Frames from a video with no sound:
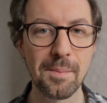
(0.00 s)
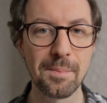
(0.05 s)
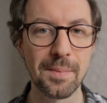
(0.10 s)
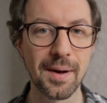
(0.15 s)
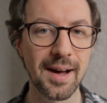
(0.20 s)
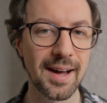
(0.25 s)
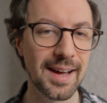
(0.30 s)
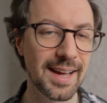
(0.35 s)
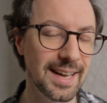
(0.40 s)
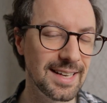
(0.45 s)

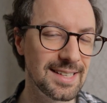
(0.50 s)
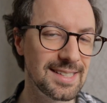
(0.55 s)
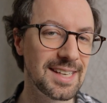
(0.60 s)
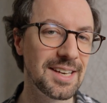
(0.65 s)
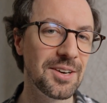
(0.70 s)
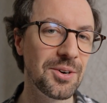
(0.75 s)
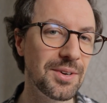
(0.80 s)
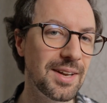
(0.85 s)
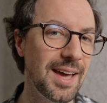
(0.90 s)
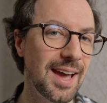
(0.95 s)
But
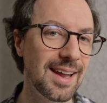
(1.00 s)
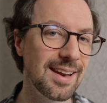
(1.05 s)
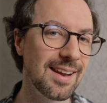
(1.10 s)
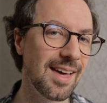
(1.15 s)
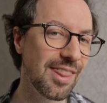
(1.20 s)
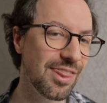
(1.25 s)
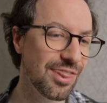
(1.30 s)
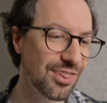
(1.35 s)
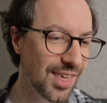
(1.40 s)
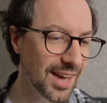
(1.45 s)
until
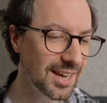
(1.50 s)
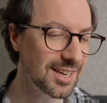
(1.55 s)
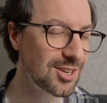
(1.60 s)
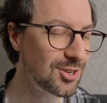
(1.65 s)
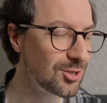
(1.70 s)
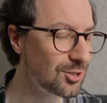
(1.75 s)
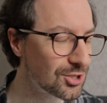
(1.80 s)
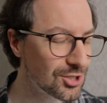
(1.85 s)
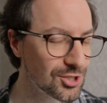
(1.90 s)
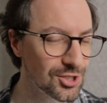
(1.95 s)
then, thank
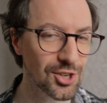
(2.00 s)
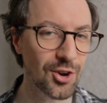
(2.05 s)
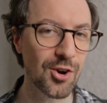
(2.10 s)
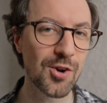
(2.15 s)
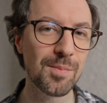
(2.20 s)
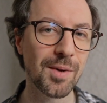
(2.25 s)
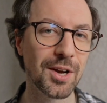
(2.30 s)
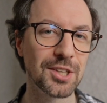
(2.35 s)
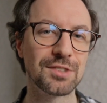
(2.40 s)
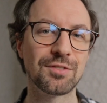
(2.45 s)
you
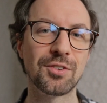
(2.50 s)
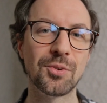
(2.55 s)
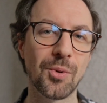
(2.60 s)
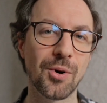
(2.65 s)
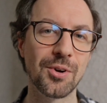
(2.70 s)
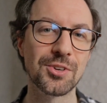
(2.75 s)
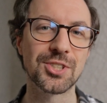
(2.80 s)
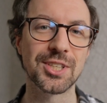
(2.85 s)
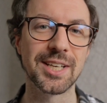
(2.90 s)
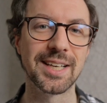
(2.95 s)
so much for
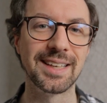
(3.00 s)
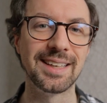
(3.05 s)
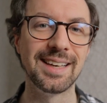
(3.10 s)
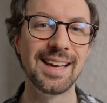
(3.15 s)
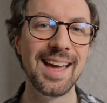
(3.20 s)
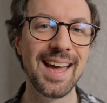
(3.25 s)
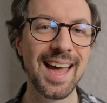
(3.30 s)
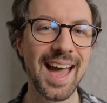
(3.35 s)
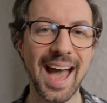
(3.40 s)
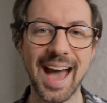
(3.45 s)
watching
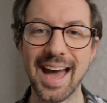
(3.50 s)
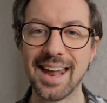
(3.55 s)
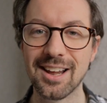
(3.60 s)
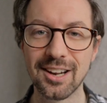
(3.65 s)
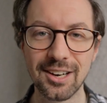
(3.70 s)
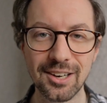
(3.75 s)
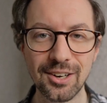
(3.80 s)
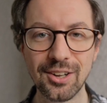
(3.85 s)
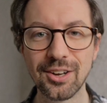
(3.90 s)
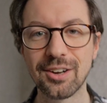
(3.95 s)
and
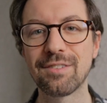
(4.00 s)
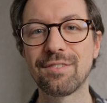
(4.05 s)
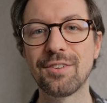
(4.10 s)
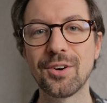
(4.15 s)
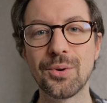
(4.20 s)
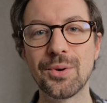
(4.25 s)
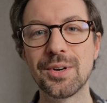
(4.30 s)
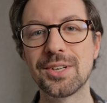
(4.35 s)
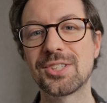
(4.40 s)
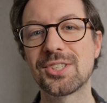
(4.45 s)
look
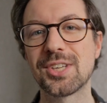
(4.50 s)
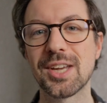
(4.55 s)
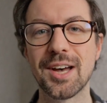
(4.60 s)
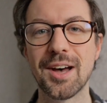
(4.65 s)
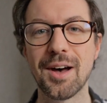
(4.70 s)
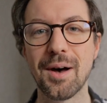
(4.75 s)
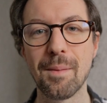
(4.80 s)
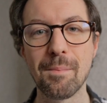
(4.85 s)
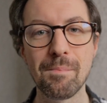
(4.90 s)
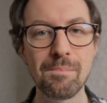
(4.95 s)
forward
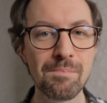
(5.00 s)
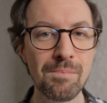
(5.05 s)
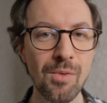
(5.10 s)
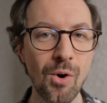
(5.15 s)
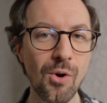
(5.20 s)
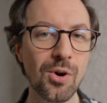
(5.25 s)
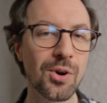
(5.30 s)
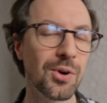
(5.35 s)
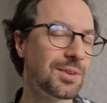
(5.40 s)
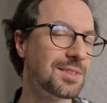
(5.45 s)
to
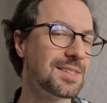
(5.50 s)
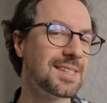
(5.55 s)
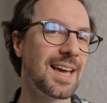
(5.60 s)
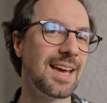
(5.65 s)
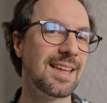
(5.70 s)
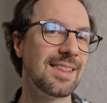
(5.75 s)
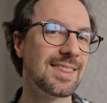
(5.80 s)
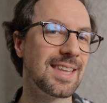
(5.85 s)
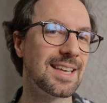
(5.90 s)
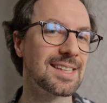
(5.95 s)
more
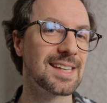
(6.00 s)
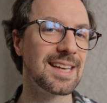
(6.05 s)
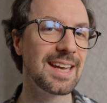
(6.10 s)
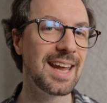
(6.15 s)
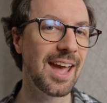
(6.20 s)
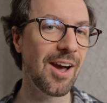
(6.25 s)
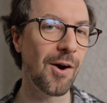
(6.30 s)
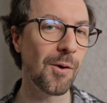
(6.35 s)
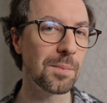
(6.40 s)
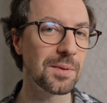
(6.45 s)
content that's going
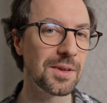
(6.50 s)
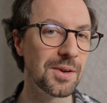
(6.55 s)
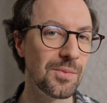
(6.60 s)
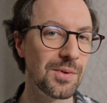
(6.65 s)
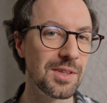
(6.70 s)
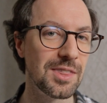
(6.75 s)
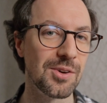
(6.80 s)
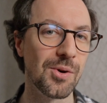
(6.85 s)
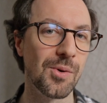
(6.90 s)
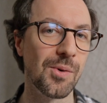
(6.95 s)
to help you
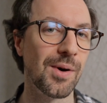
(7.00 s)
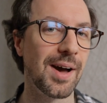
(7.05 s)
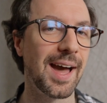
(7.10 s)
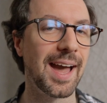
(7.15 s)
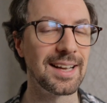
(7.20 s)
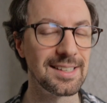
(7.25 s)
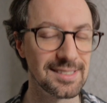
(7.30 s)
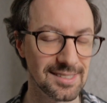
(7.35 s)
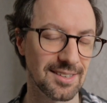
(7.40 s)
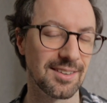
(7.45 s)
with your
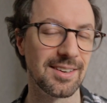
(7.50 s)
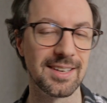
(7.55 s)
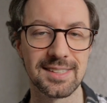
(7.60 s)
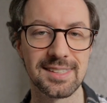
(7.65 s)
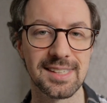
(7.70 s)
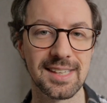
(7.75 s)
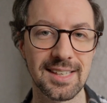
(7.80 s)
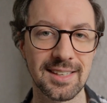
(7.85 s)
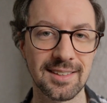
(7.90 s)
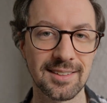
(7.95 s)

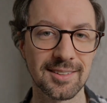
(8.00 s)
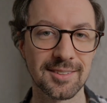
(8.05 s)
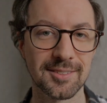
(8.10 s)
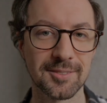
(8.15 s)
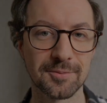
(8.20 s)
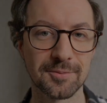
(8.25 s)
anxiety.